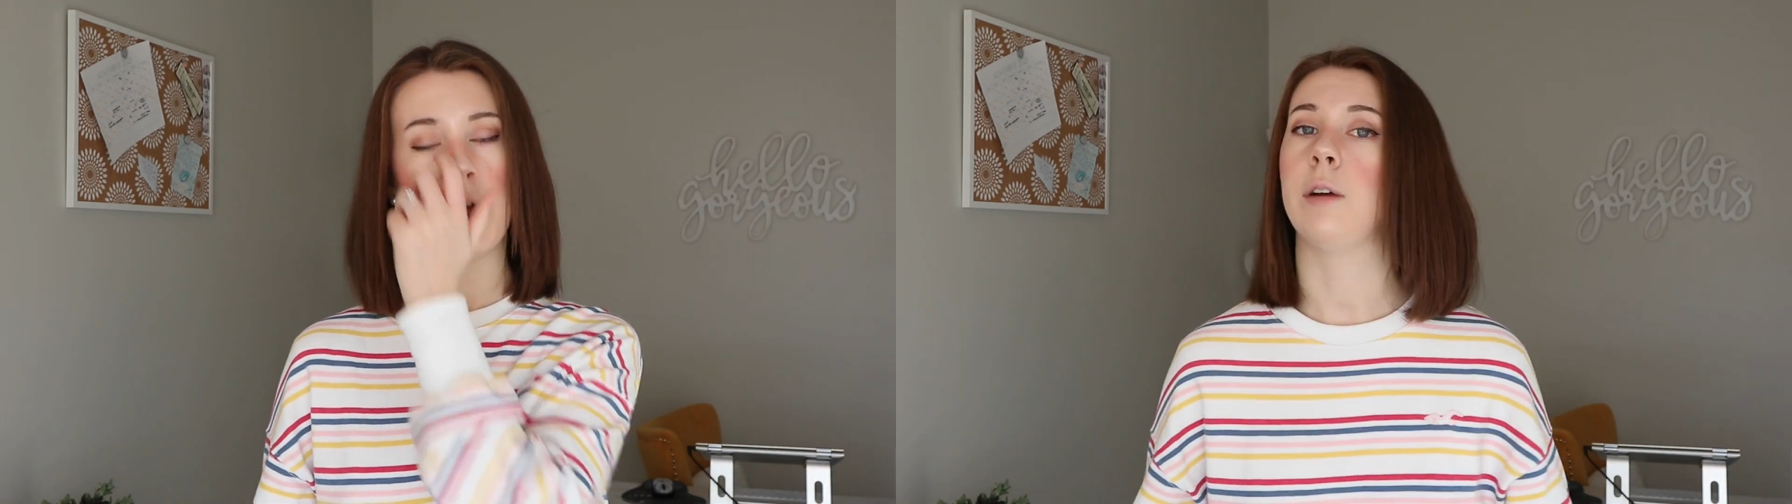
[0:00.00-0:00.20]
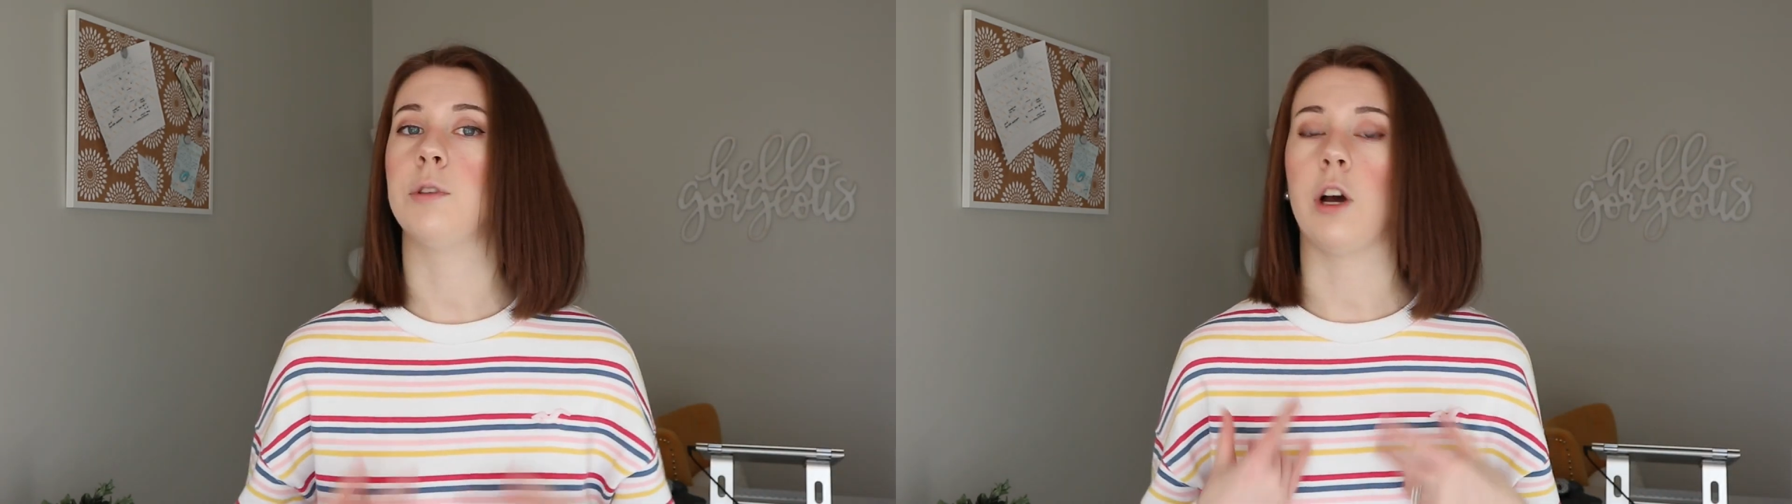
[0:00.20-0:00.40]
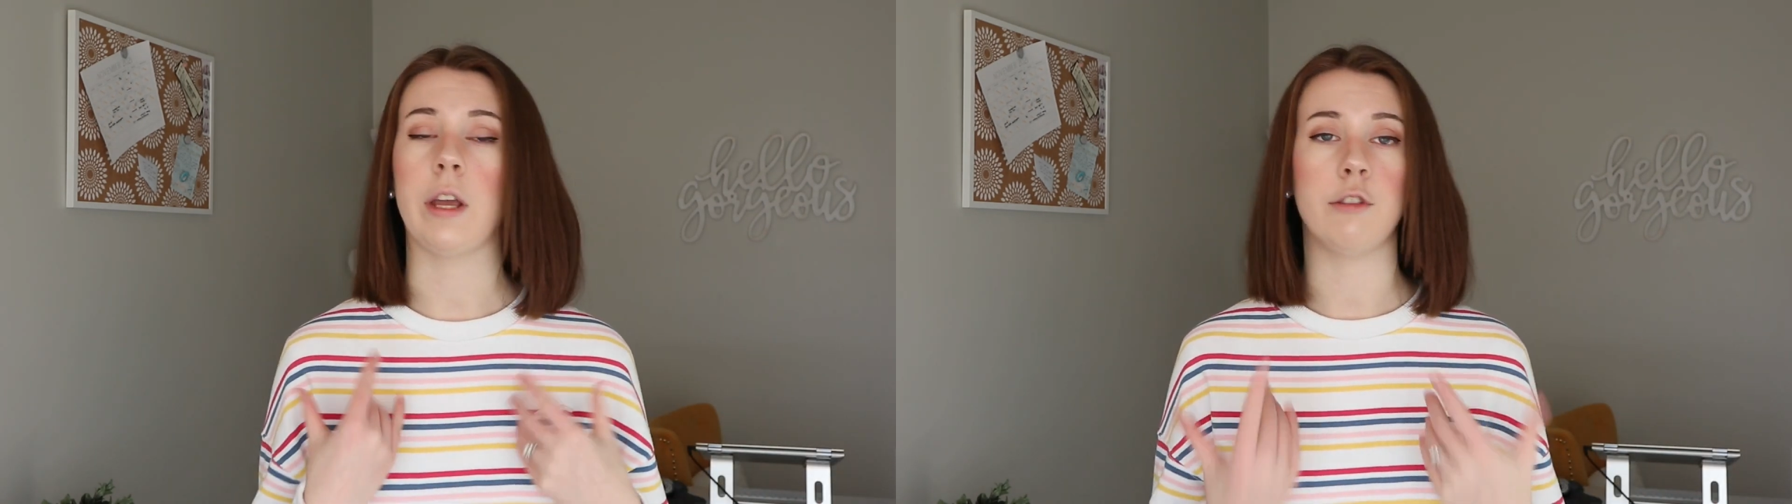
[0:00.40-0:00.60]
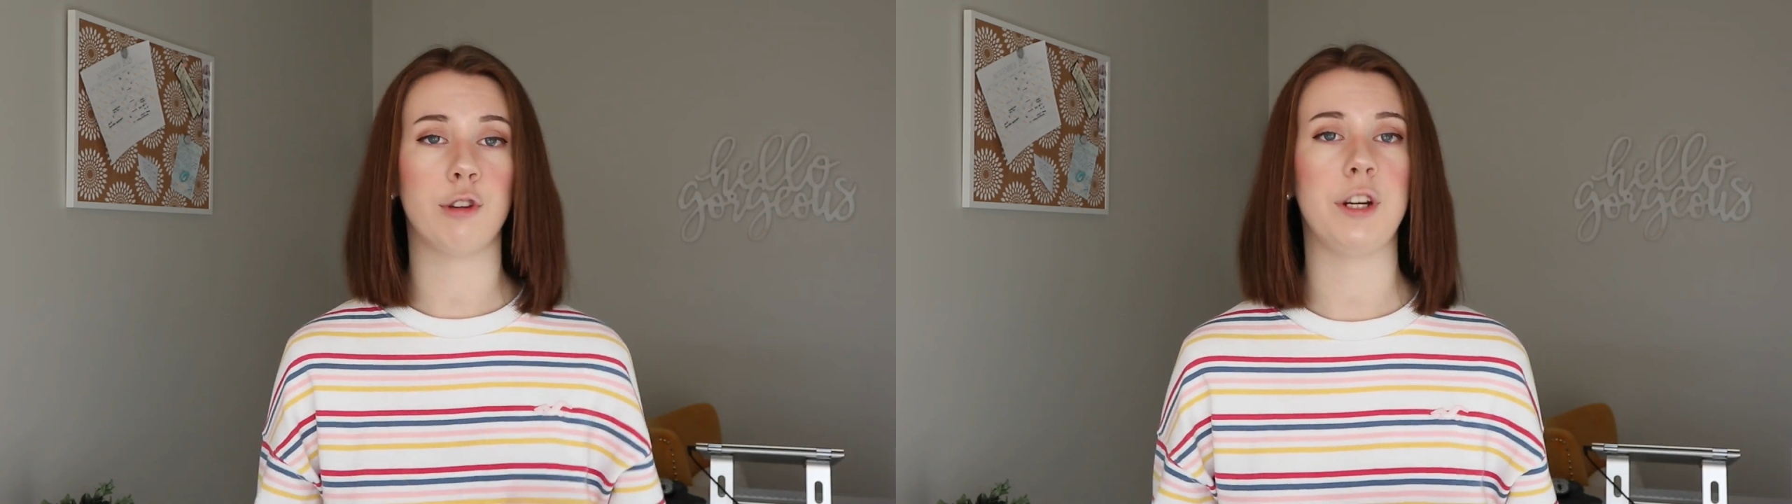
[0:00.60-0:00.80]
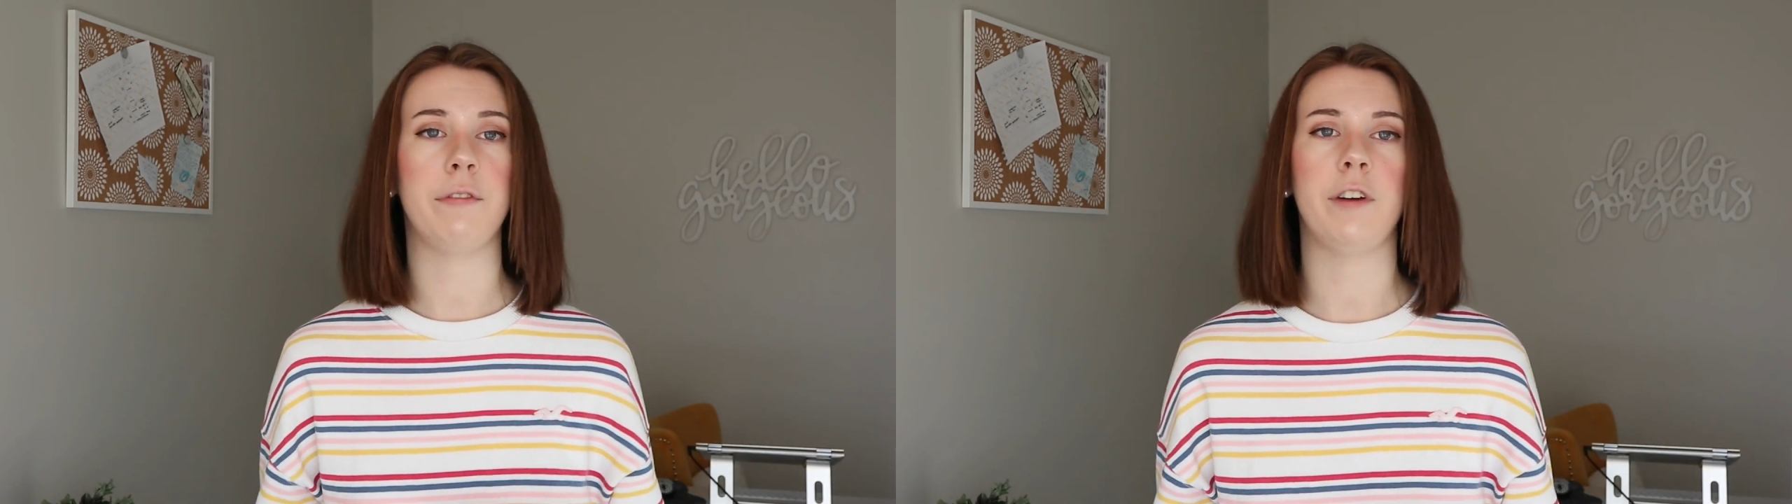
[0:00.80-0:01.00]
Like we're talking
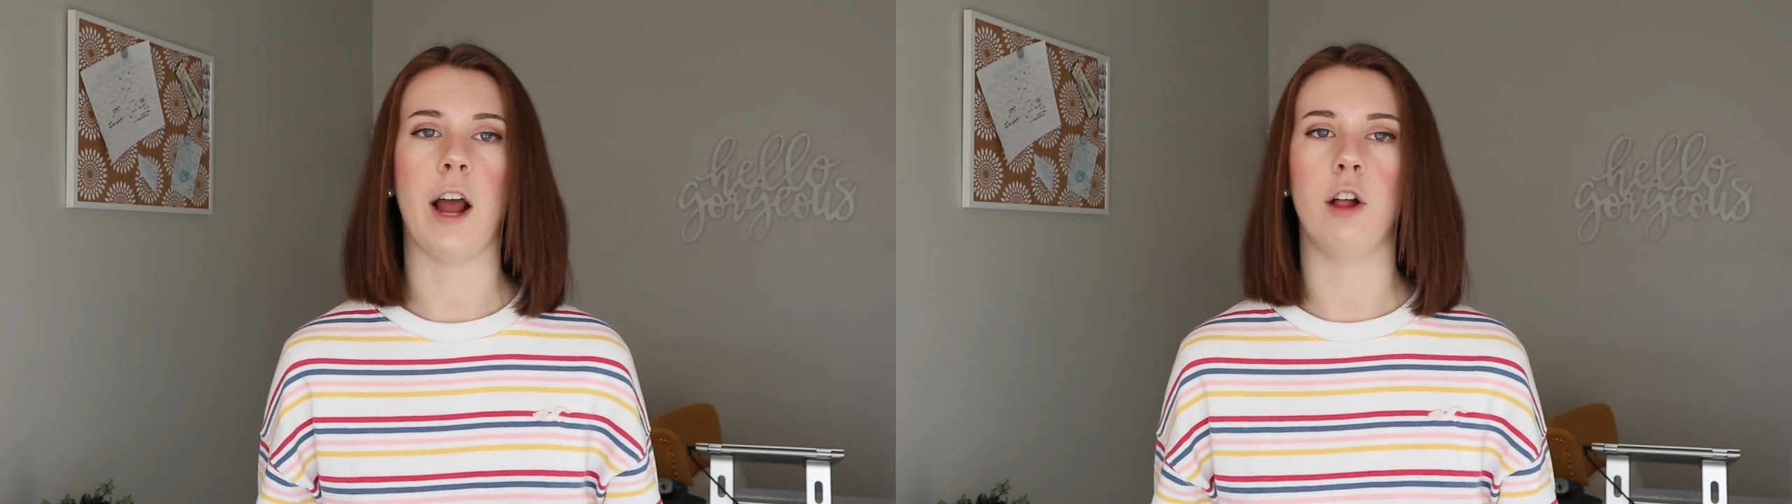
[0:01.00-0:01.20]
3 different